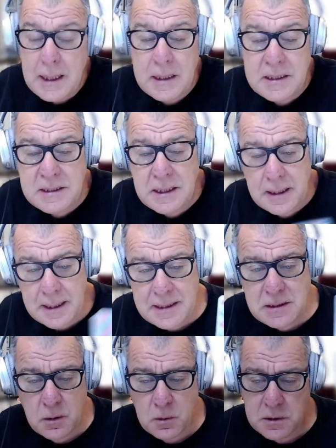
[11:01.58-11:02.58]
say
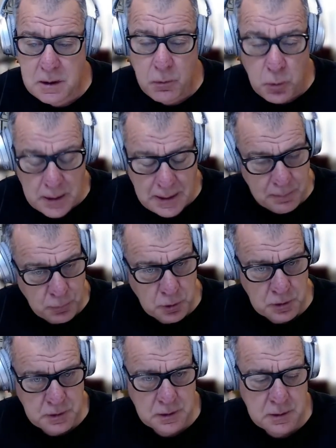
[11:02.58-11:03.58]
azoles are really
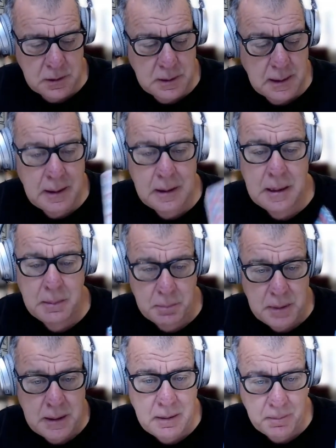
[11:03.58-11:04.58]
important. They keep
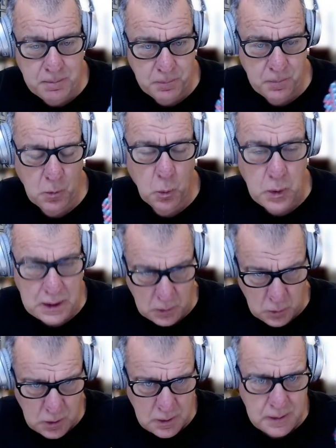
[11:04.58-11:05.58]
me
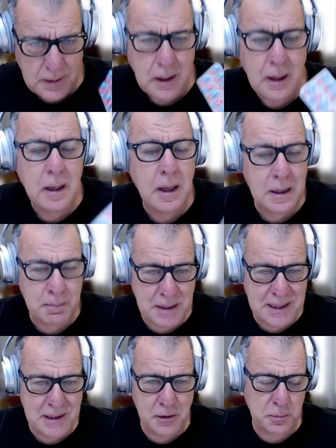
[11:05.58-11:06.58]
well, like
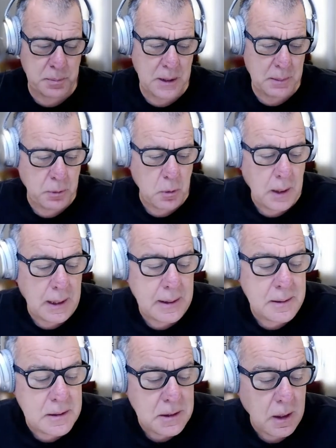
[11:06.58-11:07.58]
many other people.
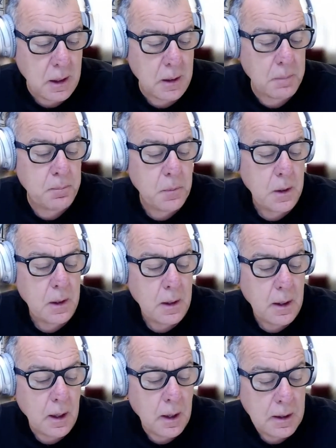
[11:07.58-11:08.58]
And
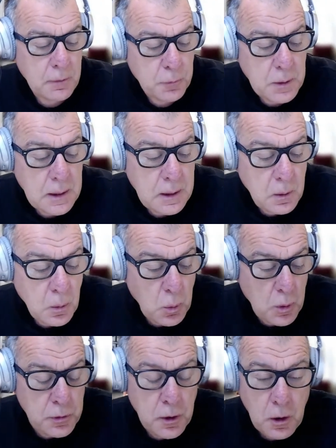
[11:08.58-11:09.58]
if we will
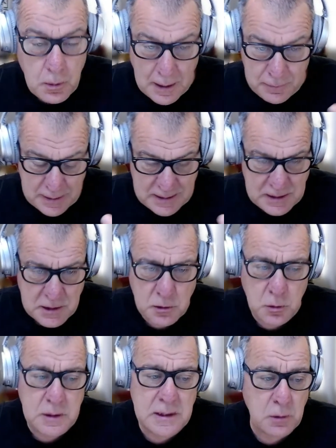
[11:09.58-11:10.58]
not have access to
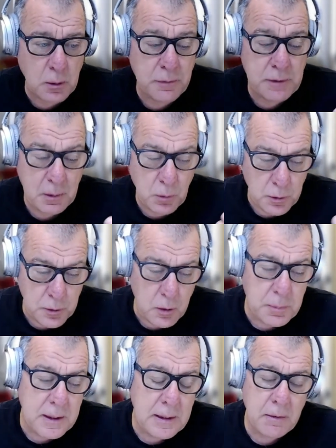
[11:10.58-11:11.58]
these, or if they will not
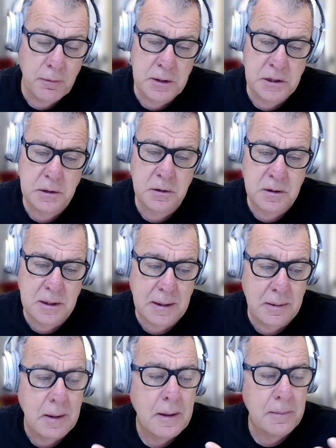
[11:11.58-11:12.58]
be efficient,
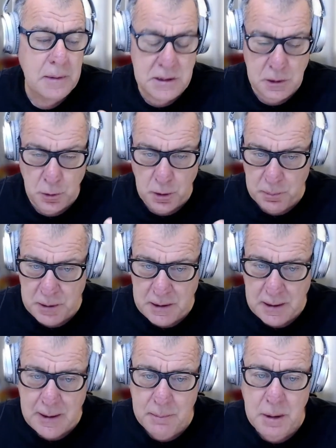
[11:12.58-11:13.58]
then that's going to be
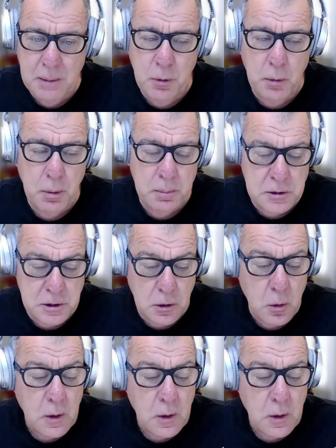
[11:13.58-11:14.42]
a big problem. So